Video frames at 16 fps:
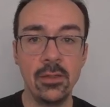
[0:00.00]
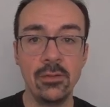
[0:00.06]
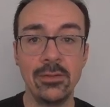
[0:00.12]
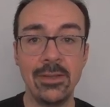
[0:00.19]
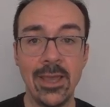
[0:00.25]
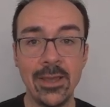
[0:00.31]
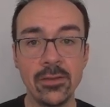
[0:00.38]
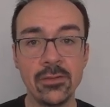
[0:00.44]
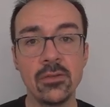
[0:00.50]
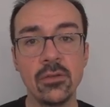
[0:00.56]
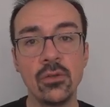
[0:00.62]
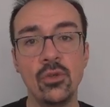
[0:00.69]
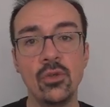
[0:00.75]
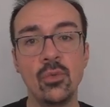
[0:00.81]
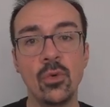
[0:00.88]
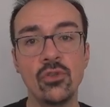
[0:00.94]
Next,
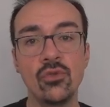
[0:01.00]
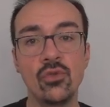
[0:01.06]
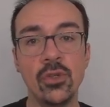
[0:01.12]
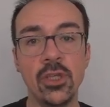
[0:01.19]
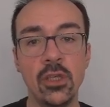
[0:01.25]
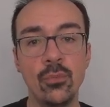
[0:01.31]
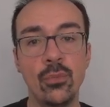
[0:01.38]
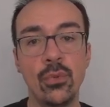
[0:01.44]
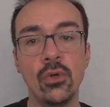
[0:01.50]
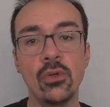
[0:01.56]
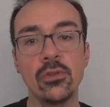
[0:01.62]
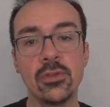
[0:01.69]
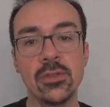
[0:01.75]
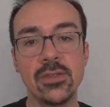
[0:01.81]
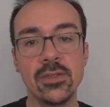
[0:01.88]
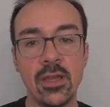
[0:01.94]
you want to import
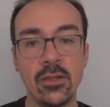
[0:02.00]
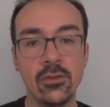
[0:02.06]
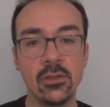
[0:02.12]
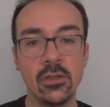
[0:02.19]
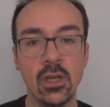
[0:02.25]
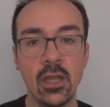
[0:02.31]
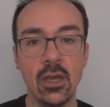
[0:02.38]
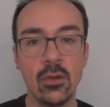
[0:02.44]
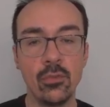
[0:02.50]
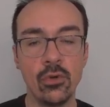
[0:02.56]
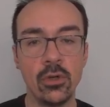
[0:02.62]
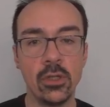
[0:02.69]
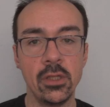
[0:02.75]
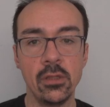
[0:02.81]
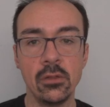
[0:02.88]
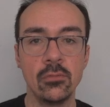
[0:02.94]
the standard
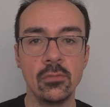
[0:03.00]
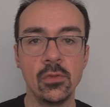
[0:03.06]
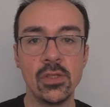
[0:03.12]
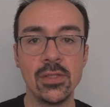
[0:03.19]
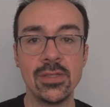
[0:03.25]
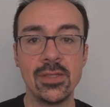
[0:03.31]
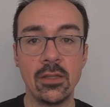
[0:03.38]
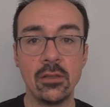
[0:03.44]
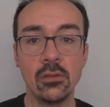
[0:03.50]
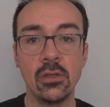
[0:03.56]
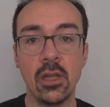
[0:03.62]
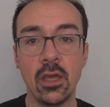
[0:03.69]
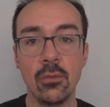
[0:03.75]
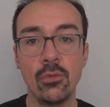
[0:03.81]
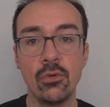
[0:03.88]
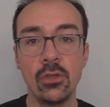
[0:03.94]
library. The standard
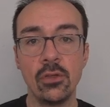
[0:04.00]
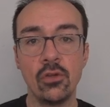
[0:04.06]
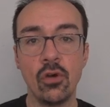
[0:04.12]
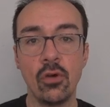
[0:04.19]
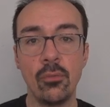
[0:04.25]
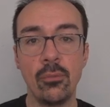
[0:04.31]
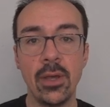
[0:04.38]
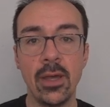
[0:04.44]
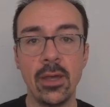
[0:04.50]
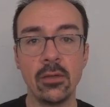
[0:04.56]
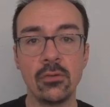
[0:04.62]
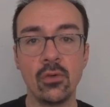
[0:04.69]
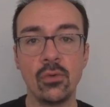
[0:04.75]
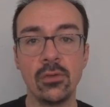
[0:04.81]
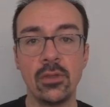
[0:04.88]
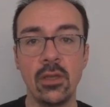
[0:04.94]
library in Compact
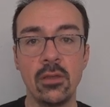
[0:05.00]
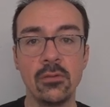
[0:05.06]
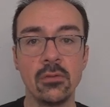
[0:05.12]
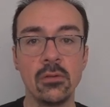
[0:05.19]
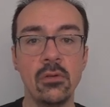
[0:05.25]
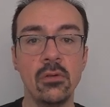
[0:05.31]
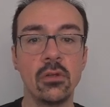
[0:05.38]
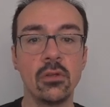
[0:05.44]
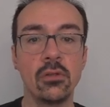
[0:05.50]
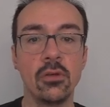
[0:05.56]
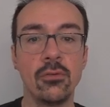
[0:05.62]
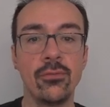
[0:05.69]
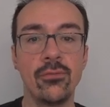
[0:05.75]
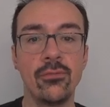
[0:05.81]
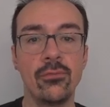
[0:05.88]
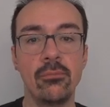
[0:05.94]
contains a lot
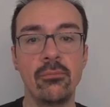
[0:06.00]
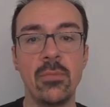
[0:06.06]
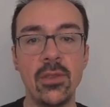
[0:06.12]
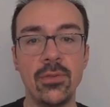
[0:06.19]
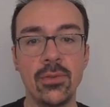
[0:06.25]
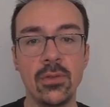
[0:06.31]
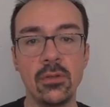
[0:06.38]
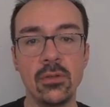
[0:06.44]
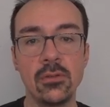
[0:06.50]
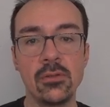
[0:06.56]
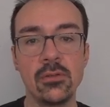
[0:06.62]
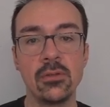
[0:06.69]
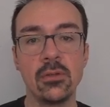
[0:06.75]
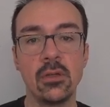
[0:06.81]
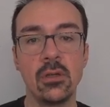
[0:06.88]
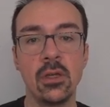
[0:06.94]
of
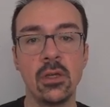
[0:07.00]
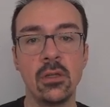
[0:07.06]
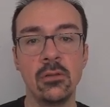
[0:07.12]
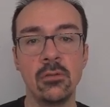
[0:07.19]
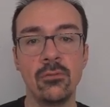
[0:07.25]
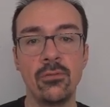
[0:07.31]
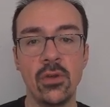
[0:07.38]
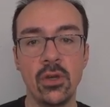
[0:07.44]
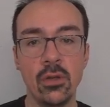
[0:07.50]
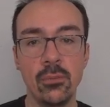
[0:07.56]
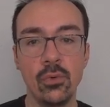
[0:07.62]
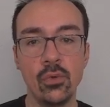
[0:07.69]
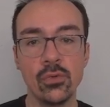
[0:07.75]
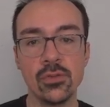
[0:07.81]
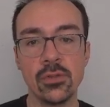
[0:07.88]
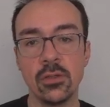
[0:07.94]
methods and
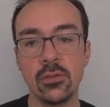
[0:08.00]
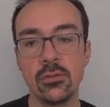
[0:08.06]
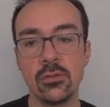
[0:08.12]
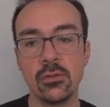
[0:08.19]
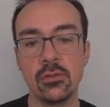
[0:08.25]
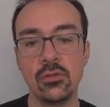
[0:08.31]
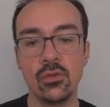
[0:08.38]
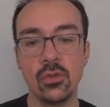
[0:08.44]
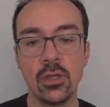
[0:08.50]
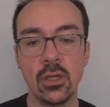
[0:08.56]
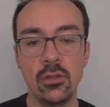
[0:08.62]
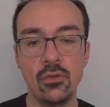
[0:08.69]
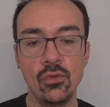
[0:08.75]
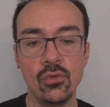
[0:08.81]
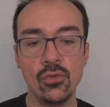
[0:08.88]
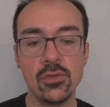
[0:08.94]
variables that you can
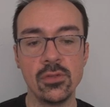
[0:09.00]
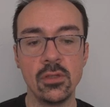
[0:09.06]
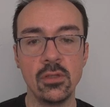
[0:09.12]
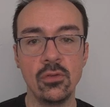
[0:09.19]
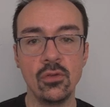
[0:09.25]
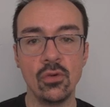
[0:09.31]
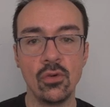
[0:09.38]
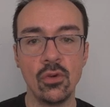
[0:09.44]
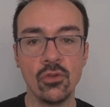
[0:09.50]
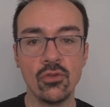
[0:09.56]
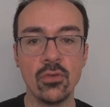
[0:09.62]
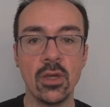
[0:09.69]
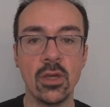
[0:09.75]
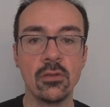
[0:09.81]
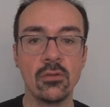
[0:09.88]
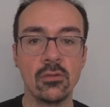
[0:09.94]
use in your
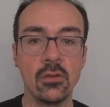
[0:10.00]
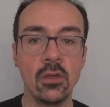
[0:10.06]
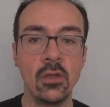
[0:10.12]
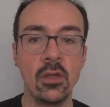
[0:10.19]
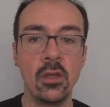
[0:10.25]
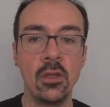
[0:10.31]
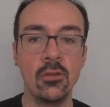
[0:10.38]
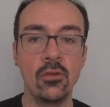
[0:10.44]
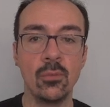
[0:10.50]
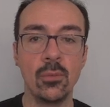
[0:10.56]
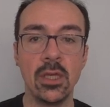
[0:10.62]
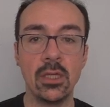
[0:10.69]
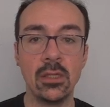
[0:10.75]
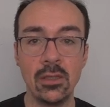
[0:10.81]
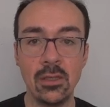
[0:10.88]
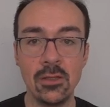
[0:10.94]
contract to make
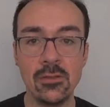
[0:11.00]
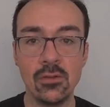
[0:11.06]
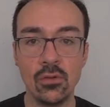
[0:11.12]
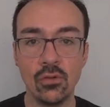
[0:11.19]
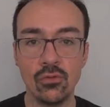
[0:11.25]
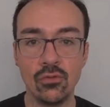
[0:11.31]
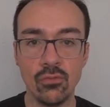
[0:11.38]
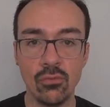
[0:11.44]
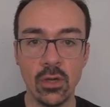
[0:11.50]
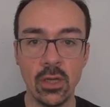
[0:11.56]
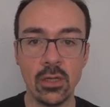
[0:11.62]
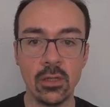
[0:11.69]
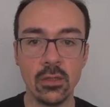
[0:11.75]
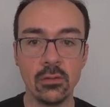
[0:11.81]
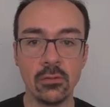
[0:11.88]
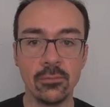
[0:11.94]
it easier to write
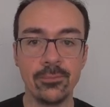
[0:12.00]
it.